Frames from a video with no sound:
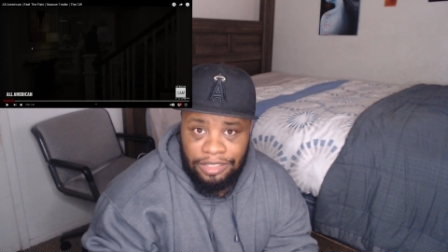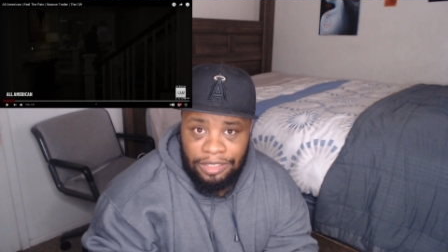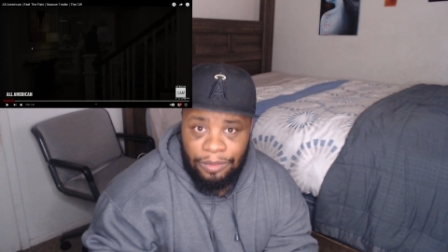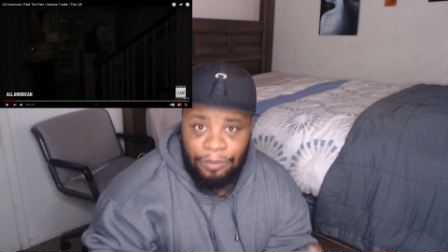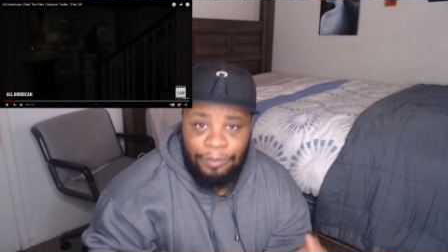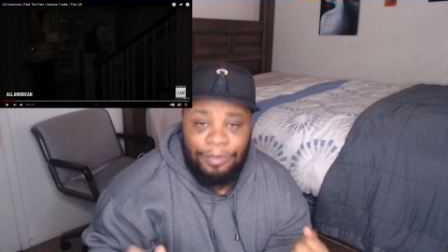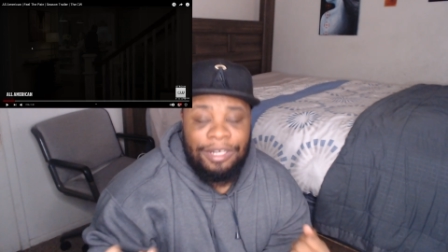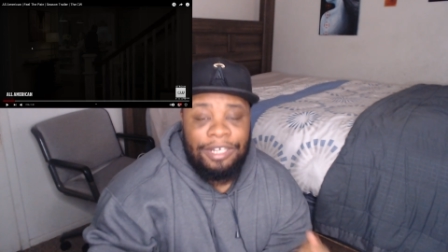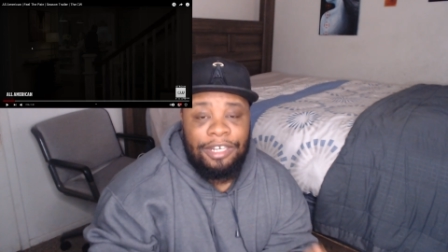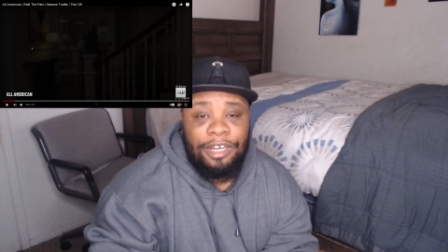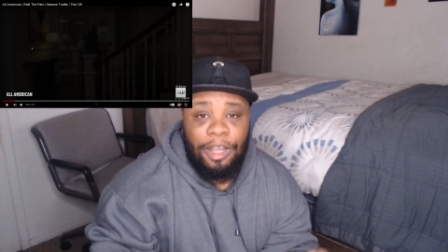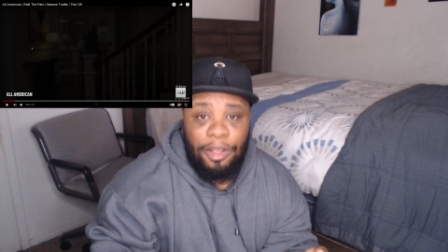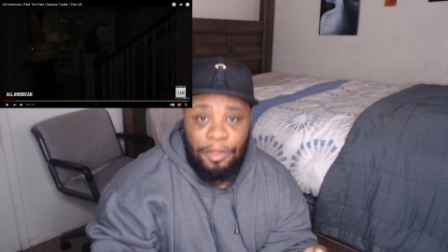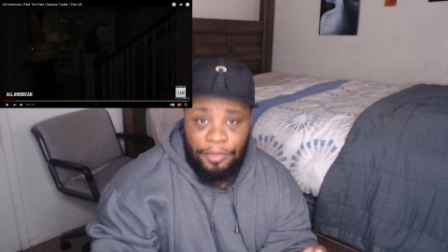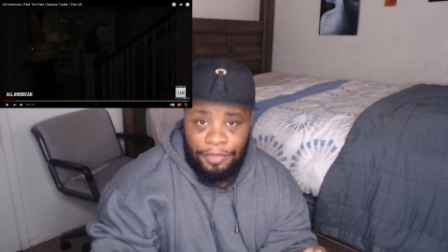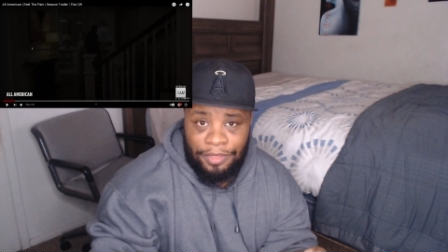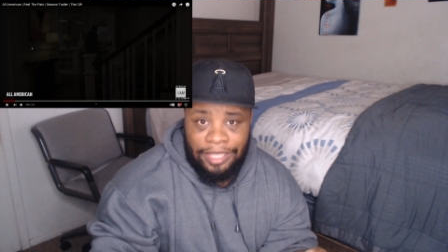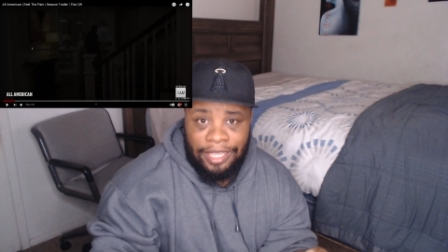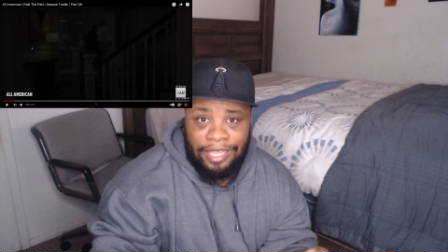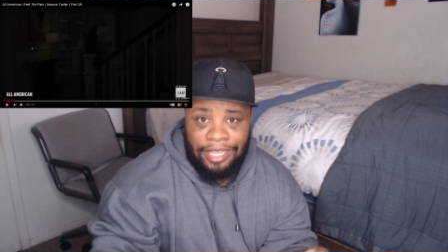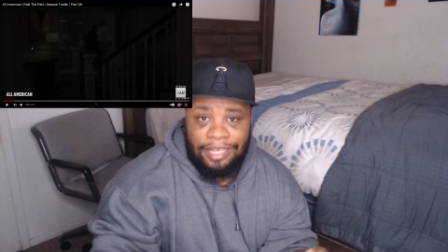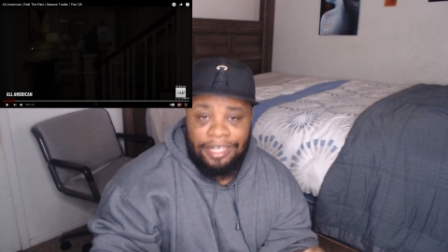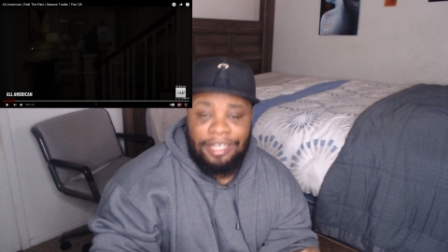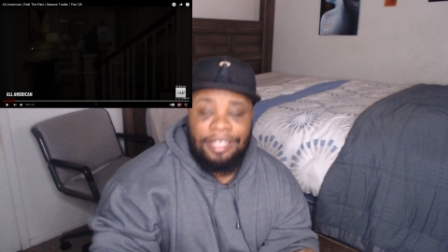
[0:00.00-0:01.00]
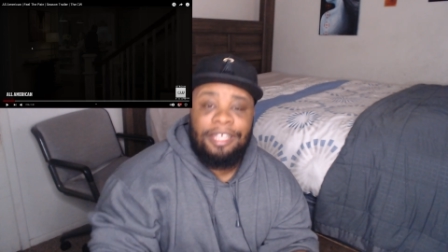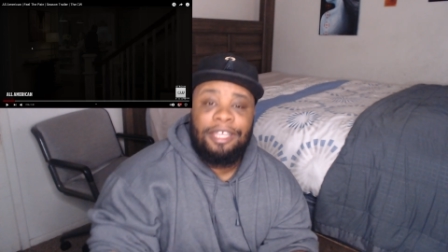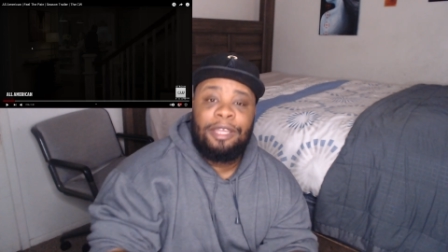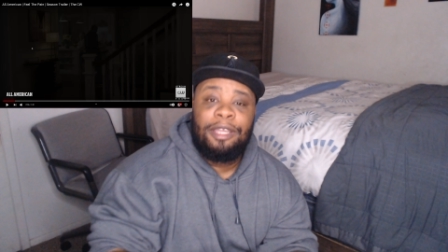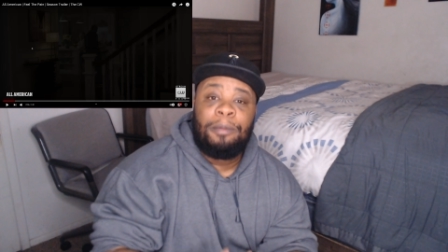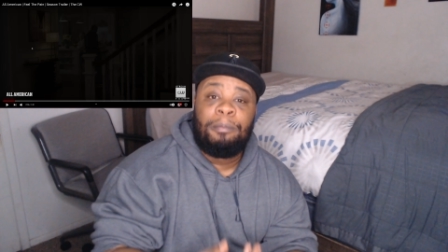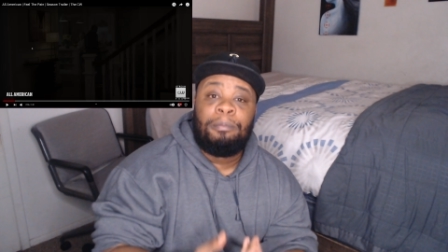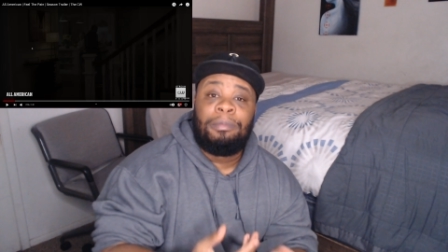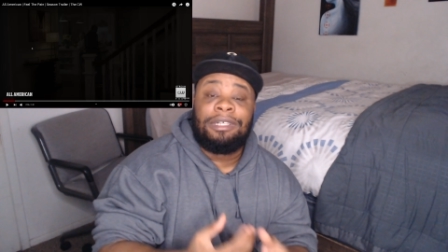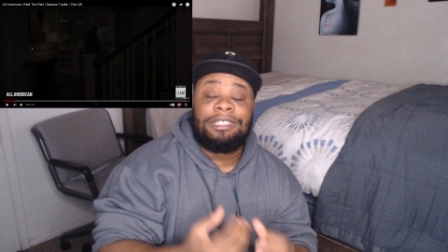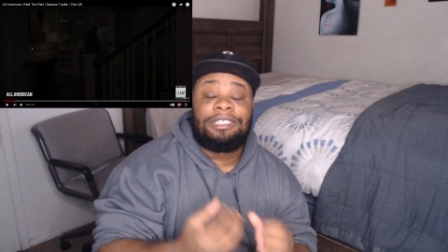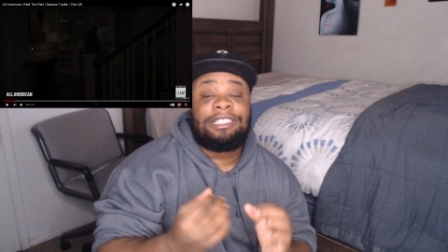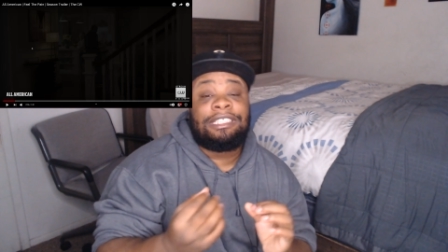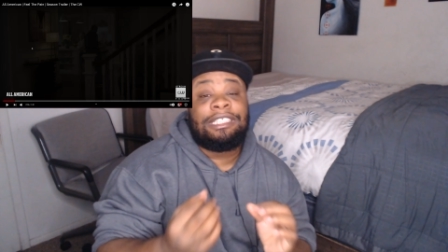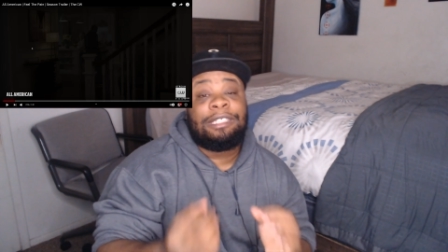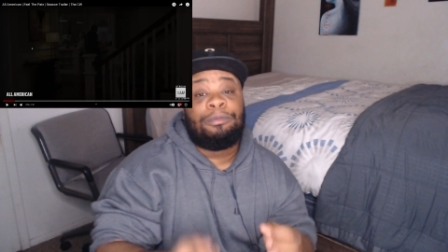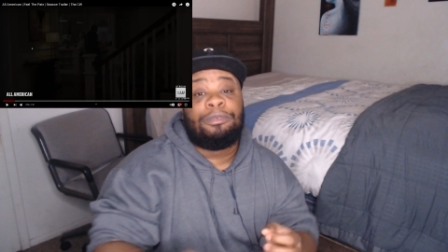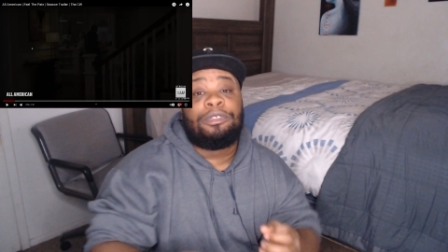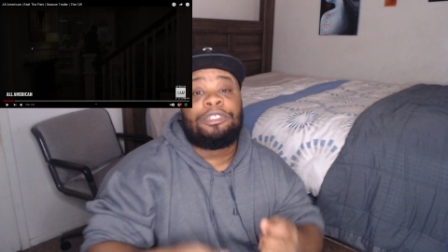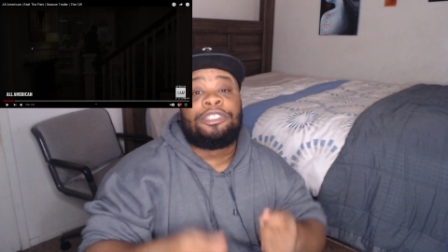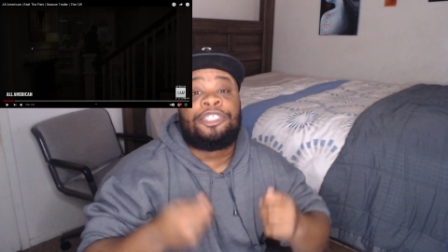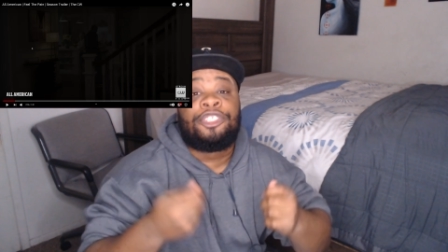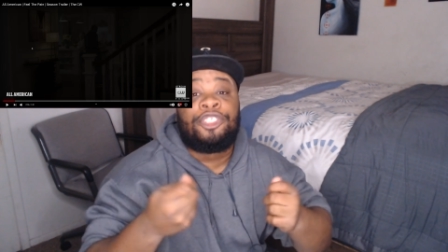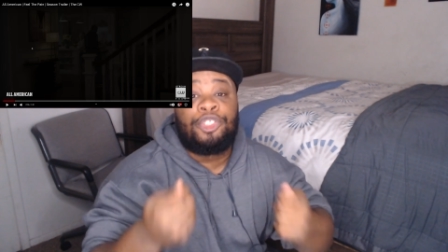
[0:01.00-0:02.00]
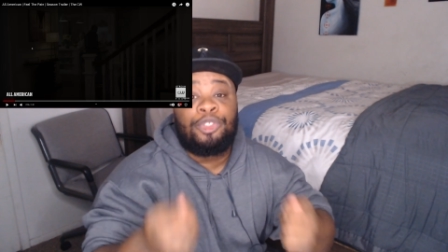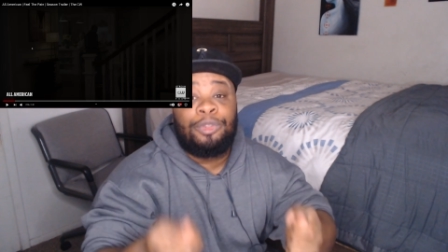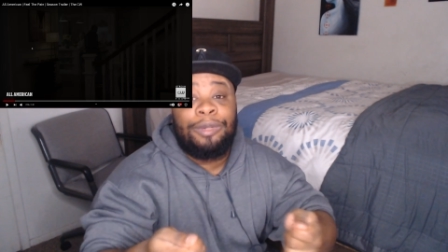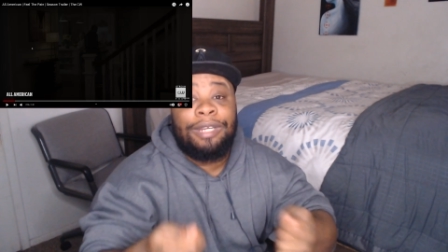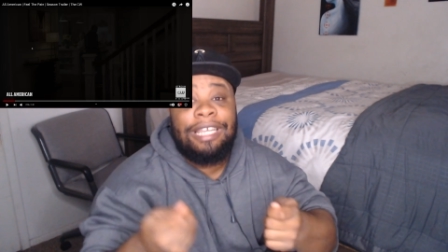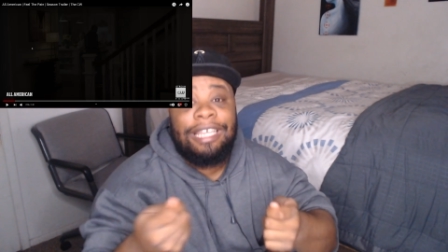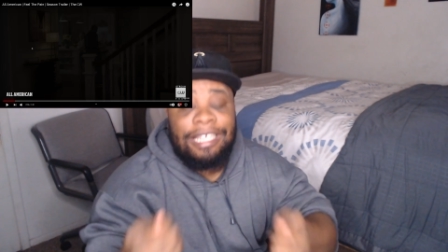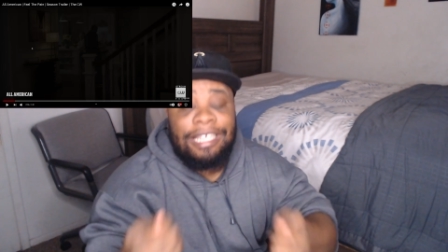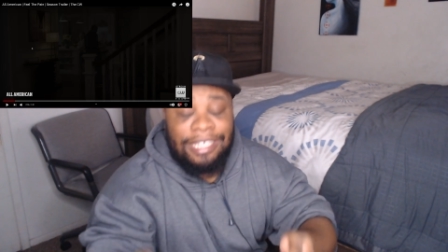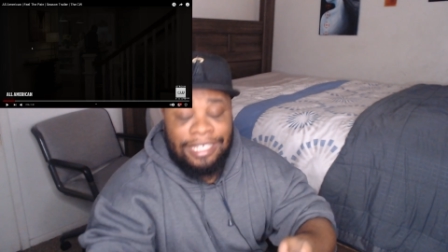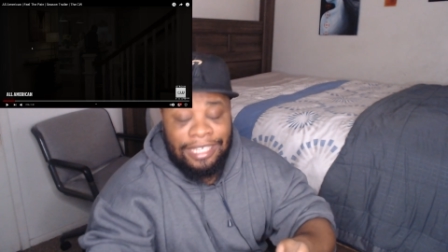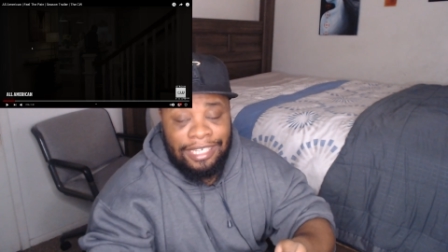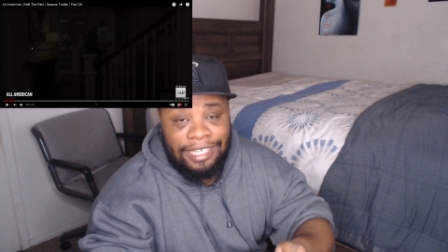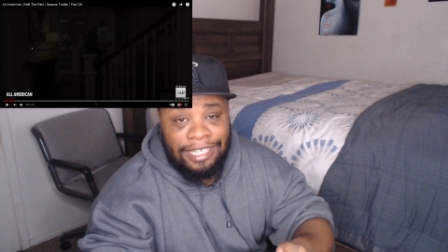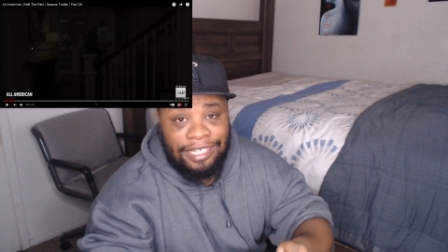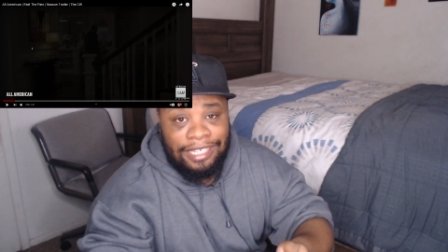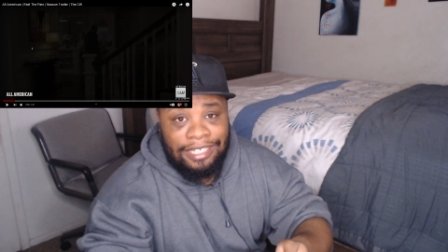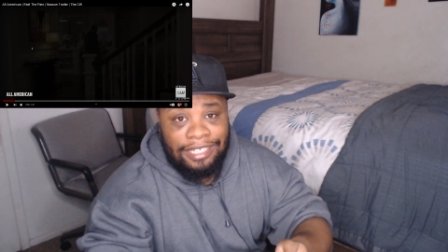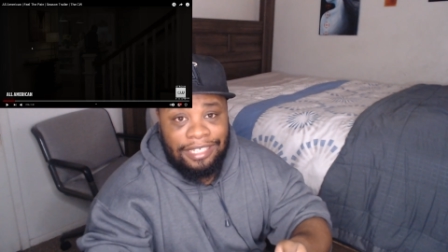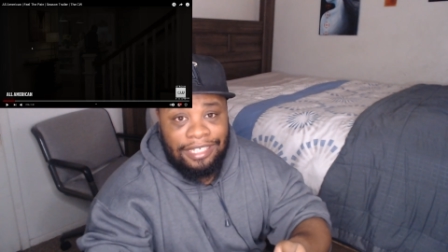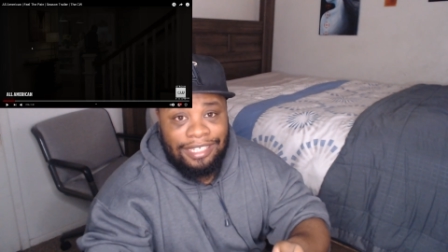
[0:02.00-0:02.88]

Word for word: We know that. But she was drinking